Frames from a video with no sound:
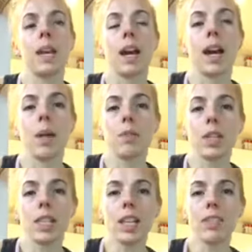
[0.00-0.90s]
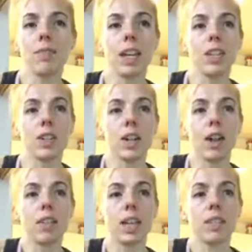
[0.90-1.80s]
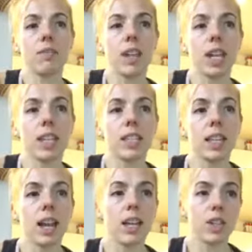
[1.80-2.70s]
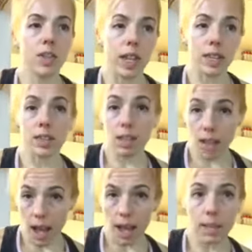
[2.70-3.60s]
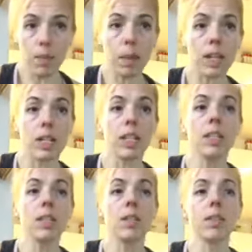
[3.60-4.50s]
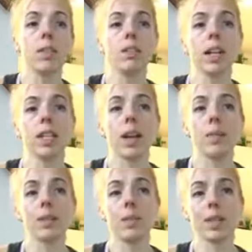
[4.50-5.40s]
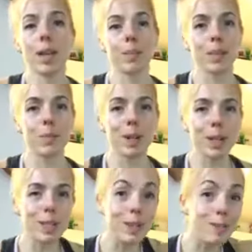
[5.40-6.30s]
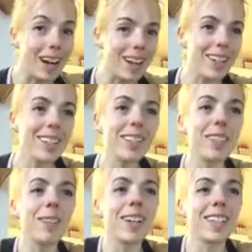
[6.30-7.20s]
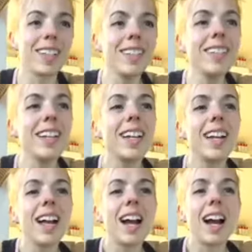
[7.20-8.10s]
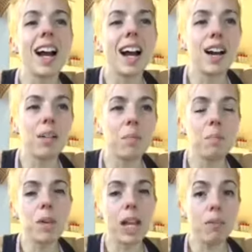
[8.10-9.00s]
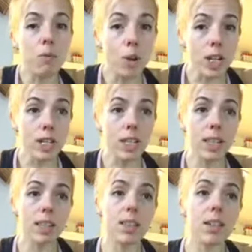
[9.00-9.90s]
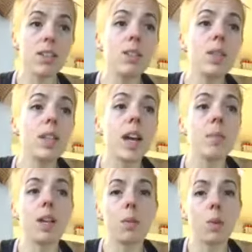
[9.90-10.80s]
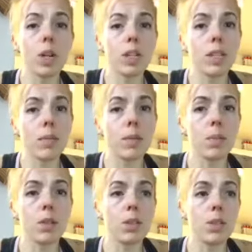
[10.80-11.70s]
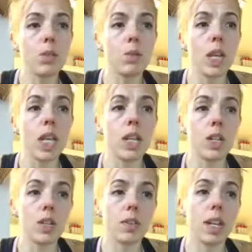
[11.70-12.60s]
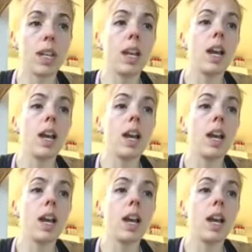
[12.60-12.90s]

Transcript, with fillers: Um, during the next phase, during ovulation phase, uh, your strength is still high, as I mentioned. So this is a great time to attempt some personal records if you want to. Um, but unfortunately, this is also a time where you're more susceptible to injury.